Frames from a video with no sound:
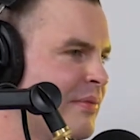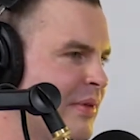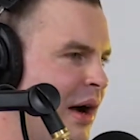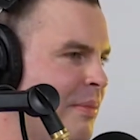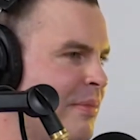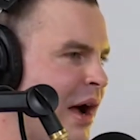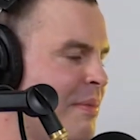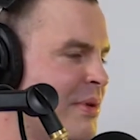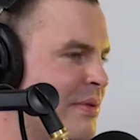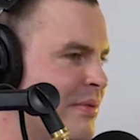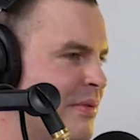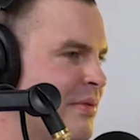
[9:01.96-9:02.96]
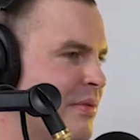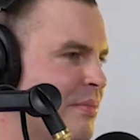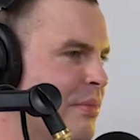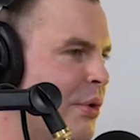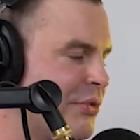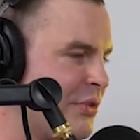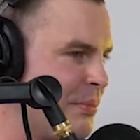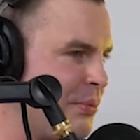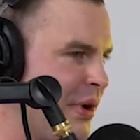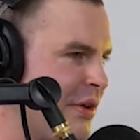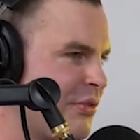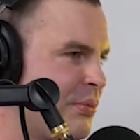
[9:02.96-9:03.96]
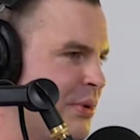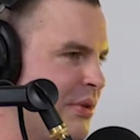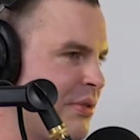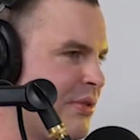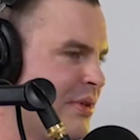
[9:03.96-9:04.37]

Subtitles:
I've been most impressed with,